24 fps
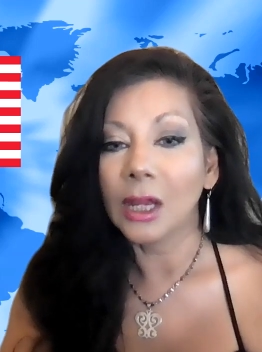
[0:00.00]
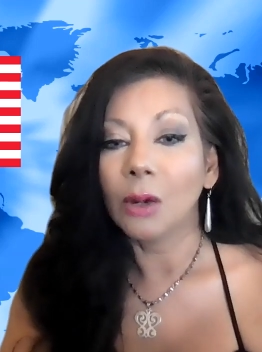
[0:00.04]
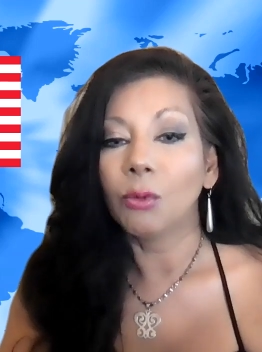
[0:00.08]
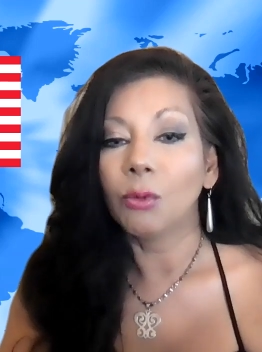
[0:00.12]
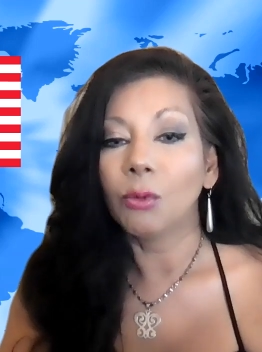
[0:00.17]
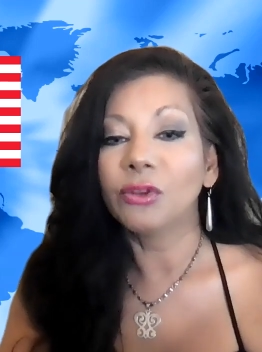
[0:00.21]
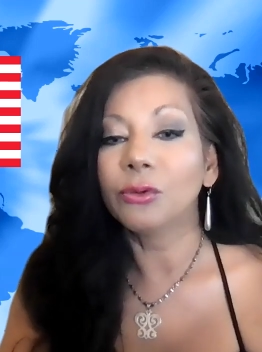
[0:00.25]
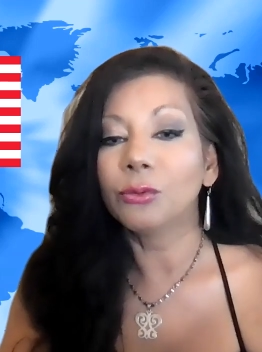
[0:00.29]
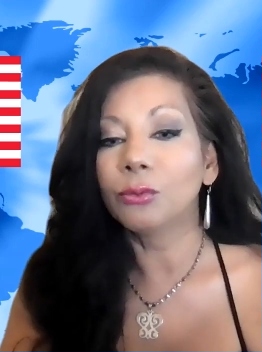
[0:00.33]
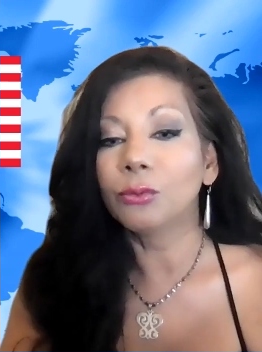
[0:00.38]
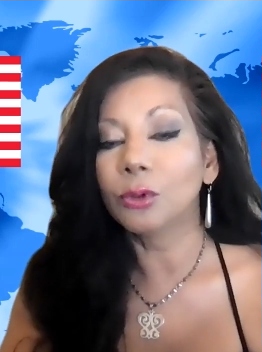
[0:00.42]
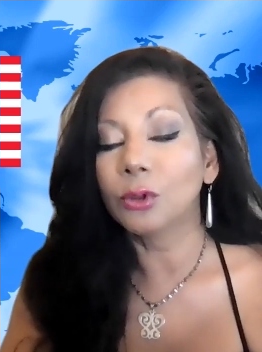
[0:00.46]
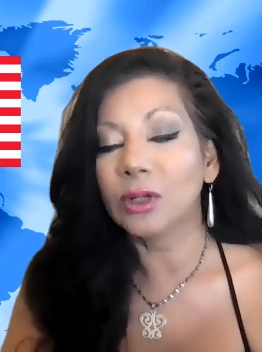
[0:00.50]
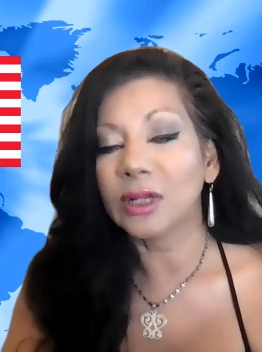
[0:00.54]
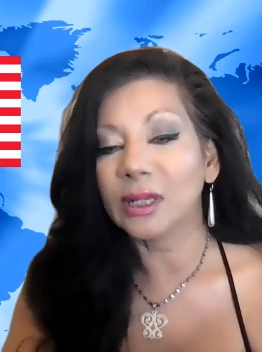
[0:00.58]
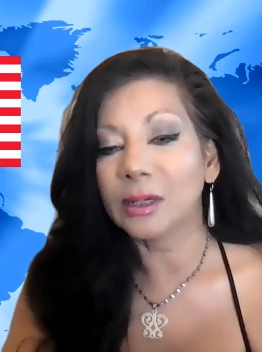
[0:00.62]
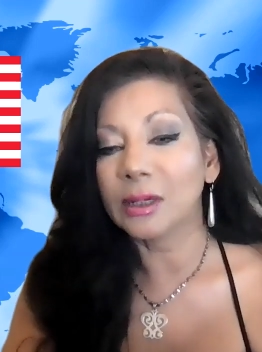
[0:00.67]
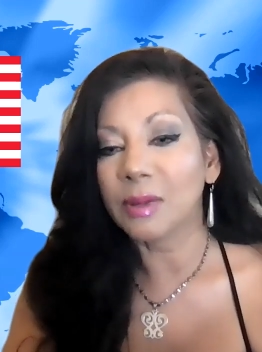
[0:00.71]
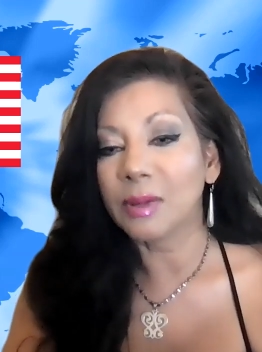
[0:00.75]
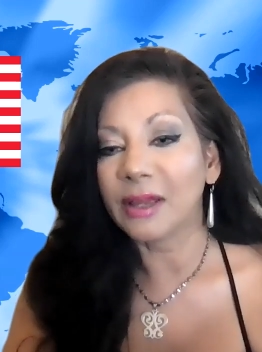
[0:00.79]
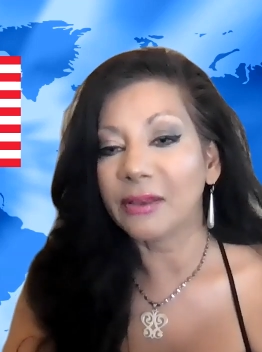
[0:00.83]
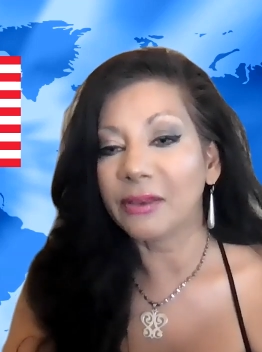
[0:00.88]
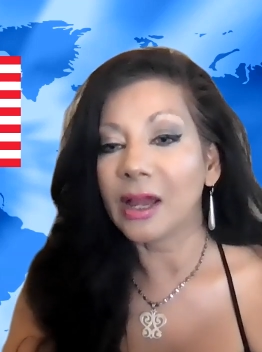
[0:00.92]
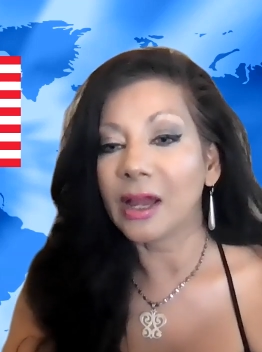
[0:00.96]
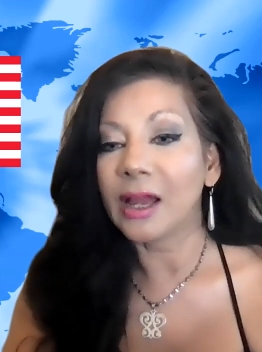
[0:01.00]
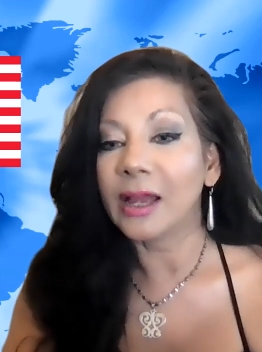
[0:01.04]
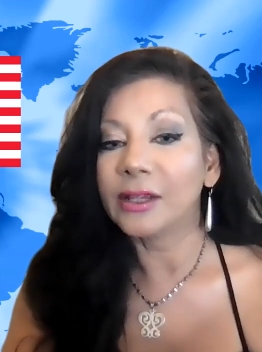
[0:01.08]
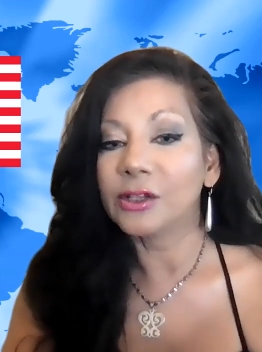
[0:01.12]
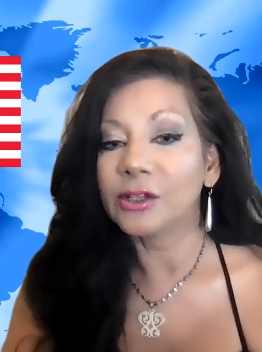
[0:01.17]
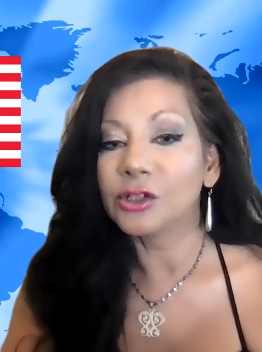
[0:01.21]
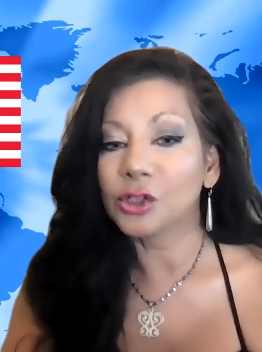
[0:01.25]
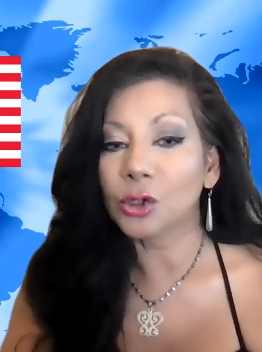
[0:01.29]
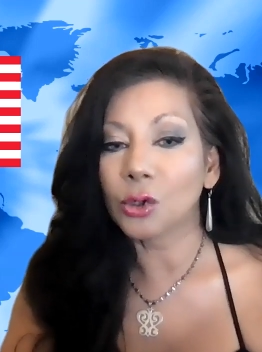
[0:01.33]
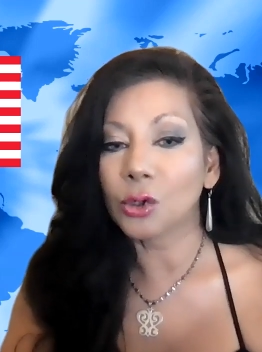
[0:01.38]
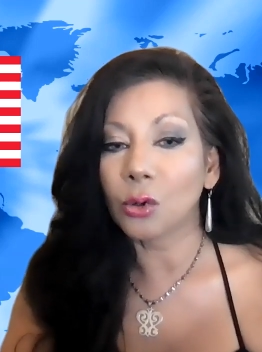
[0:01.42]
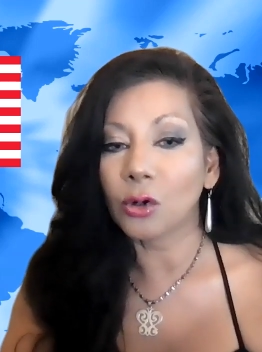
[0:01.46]
With the ruling by the
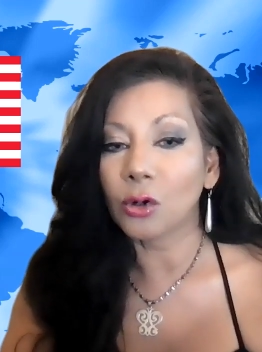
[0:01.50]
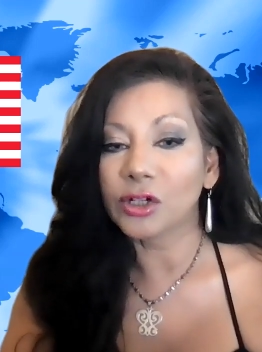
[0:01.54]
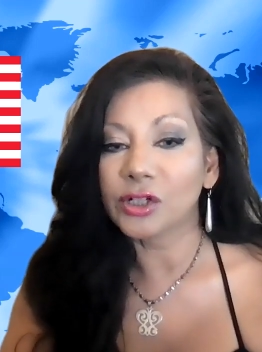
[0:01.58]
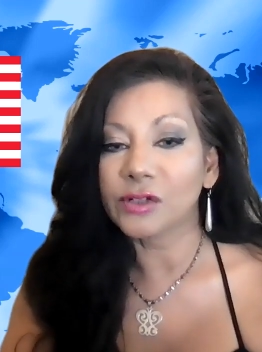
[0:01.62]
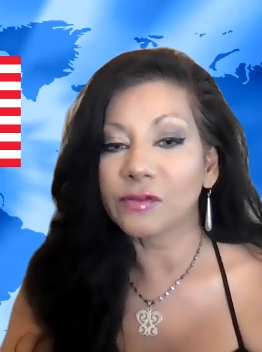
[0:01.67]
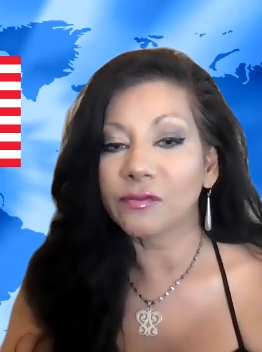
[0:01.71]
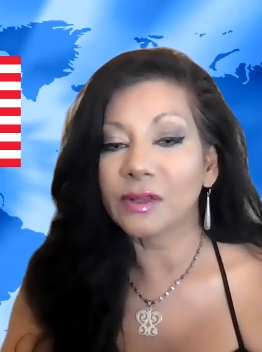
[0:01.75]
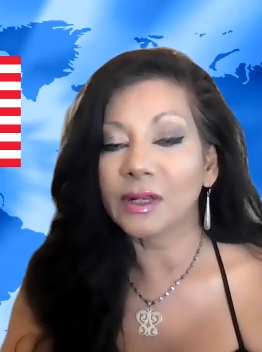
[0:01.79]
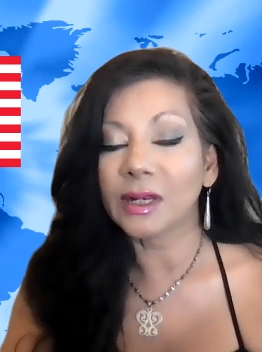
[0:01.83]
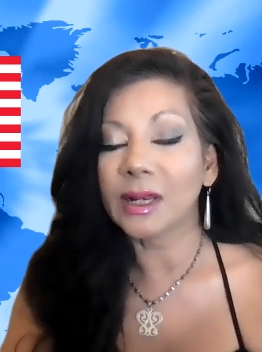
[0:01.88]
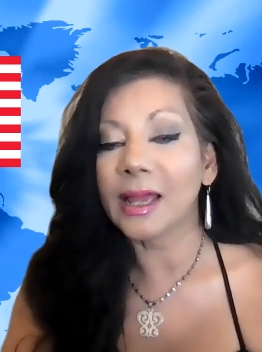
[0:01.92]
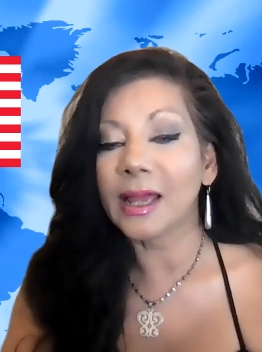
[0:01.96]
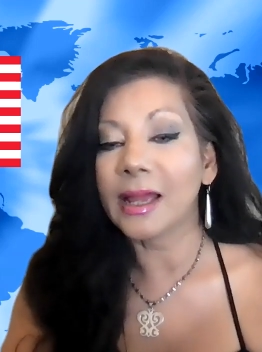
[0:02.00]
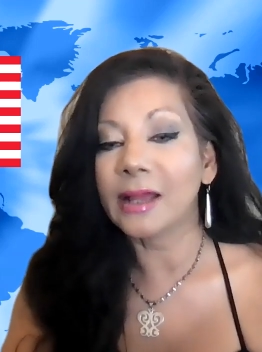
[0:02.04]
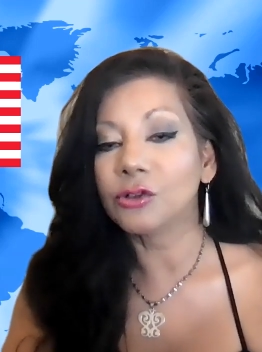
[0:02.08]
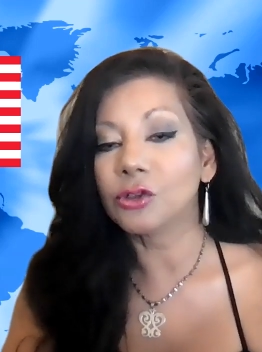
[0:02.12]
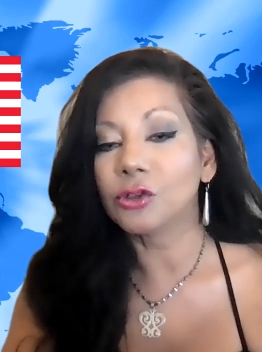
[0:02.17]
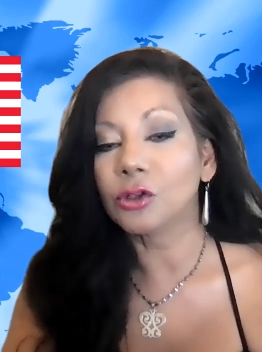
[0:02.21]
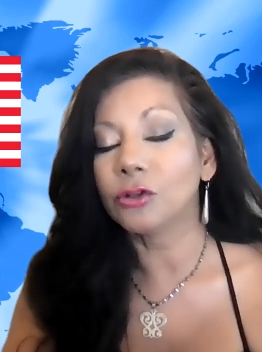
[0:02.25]
highest court of the land